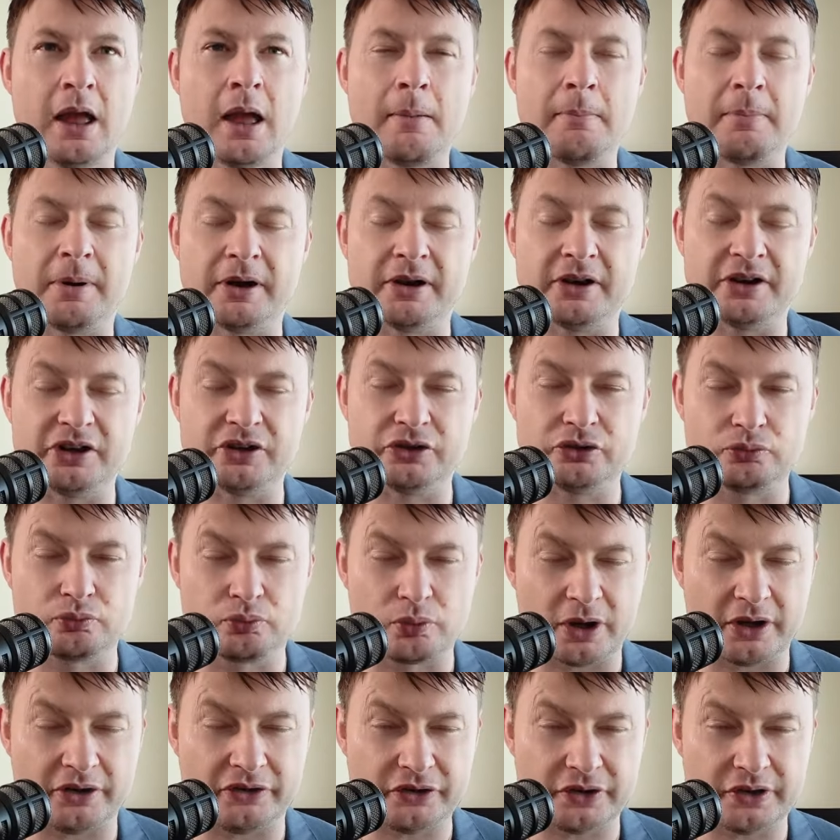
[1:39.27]
but it has
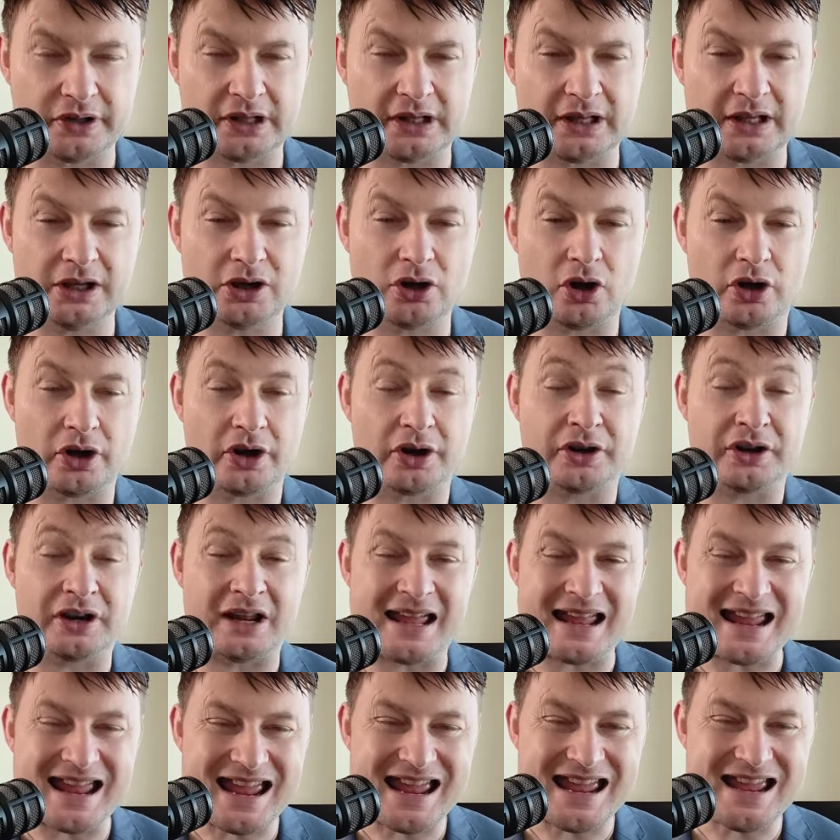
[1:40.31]
recently
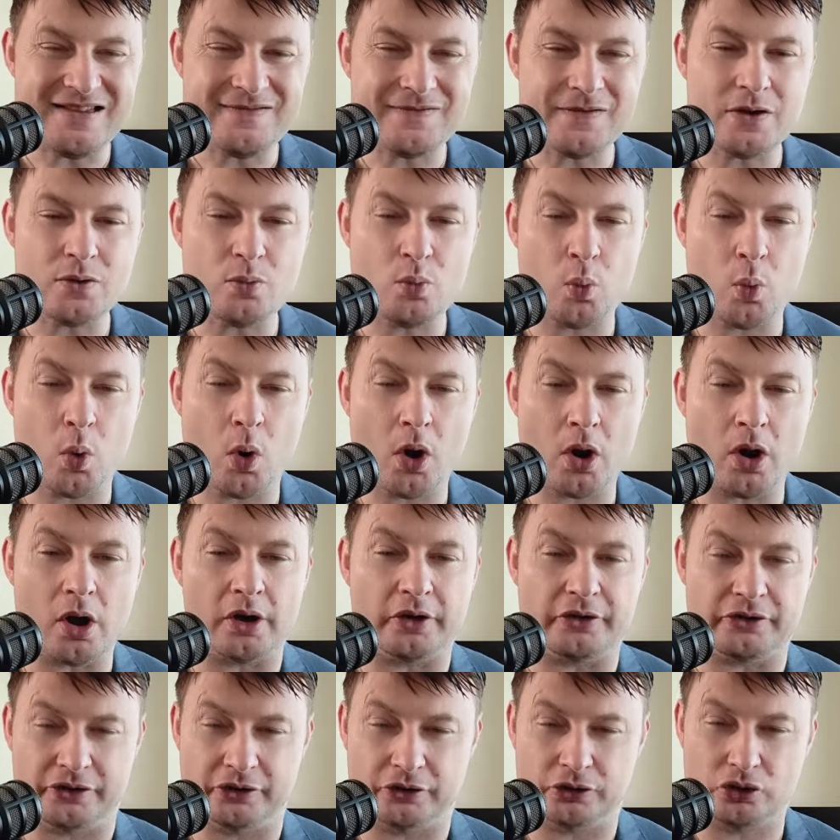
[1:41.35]
gotten even
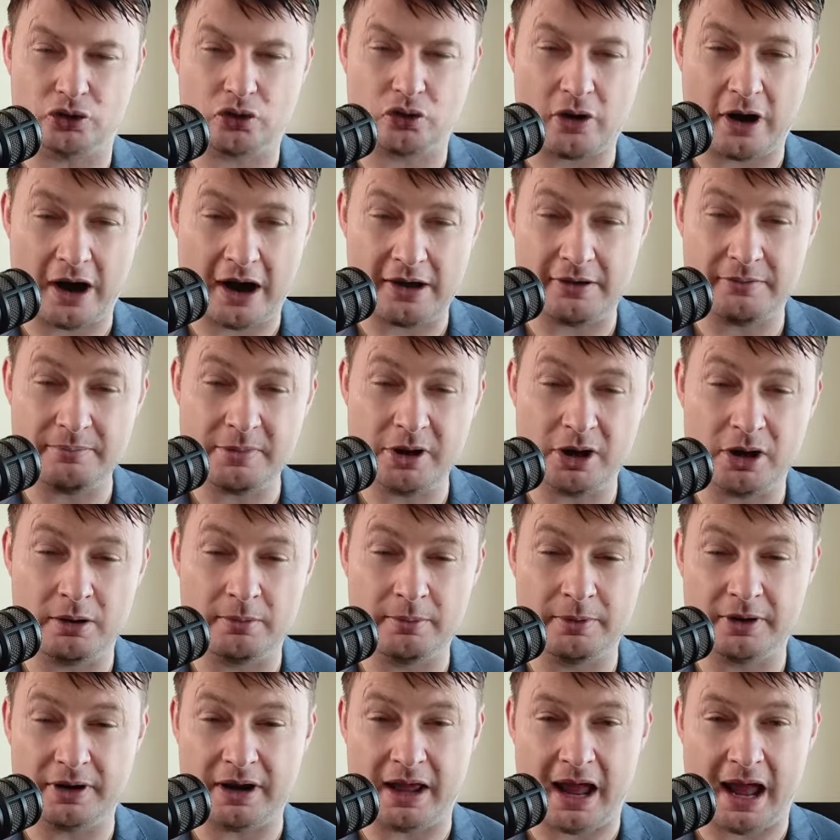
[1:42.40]
worse at Crown
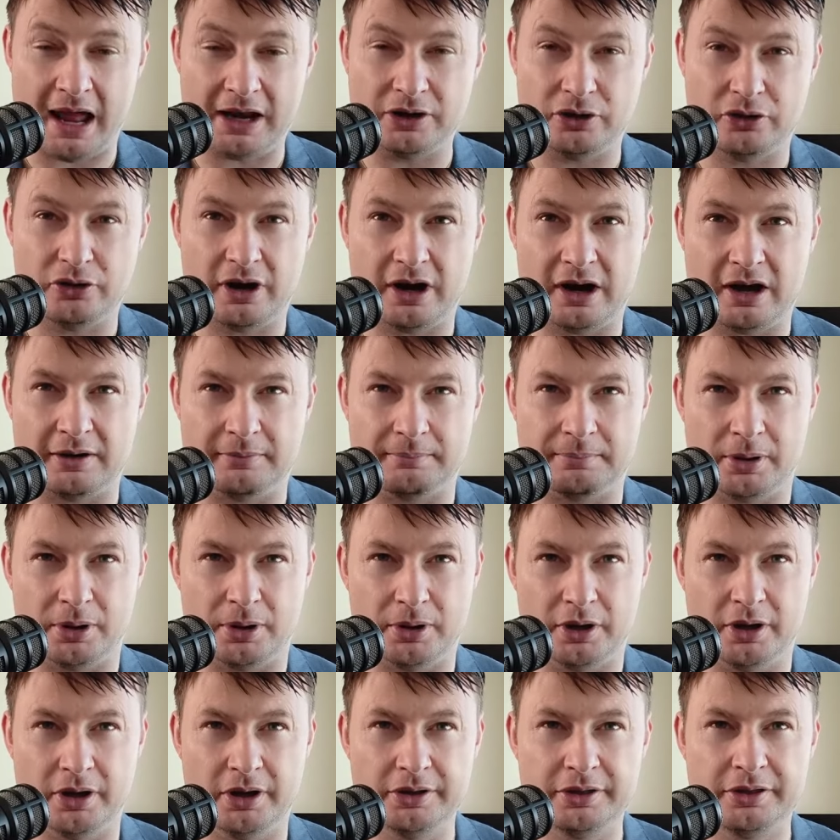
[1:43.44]
Melbourne and Crown
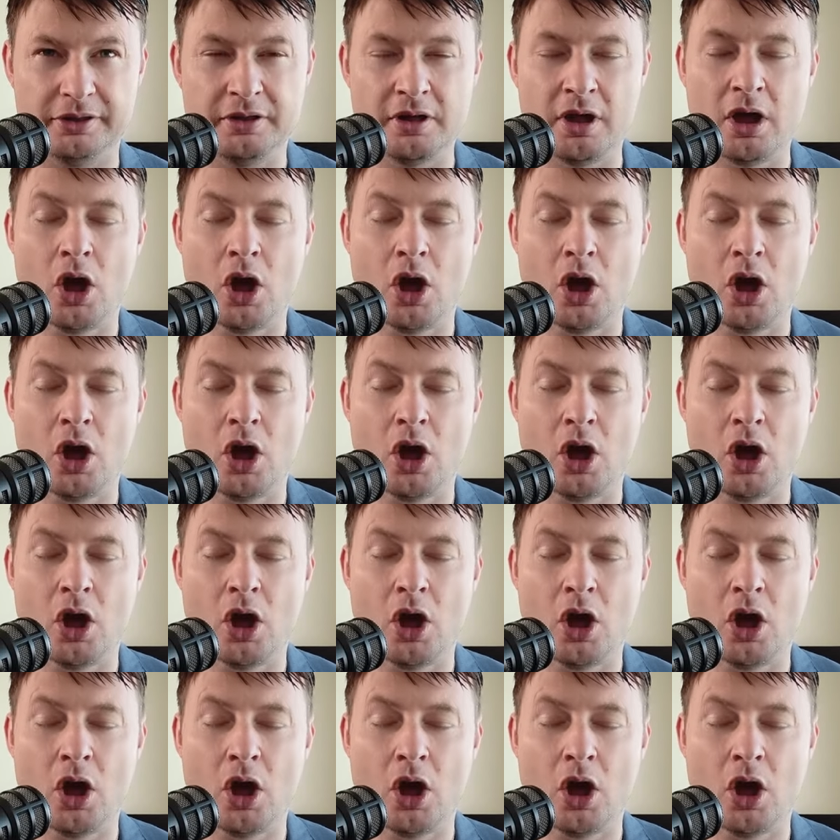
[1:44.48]
Perth